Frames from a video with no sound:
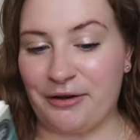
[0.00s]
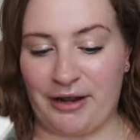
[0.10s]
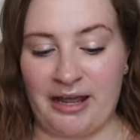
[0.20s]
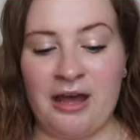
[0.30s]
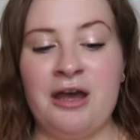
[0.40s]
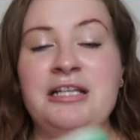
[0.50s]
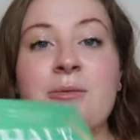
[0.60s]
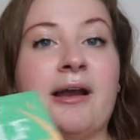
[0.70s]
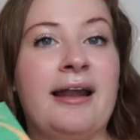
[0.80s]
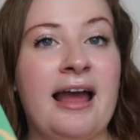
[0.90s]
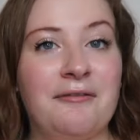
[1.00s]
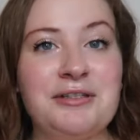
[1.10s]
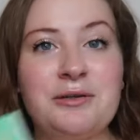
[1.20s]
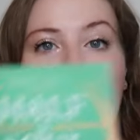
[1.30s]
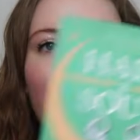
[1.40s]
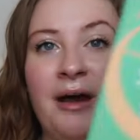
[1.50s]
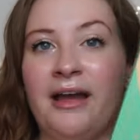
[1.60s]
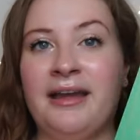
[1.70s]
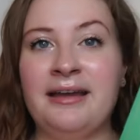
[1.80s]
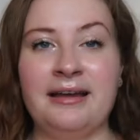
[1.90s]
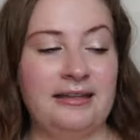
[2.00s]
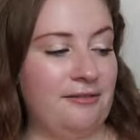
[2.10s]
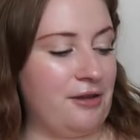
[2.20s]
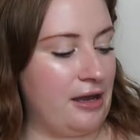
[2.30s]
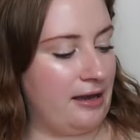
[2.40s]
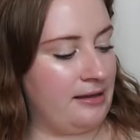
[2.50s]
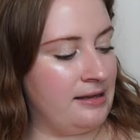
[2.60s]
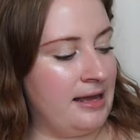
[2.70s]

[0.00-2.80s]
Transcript: Okay, so I got Half a Soul by Olivia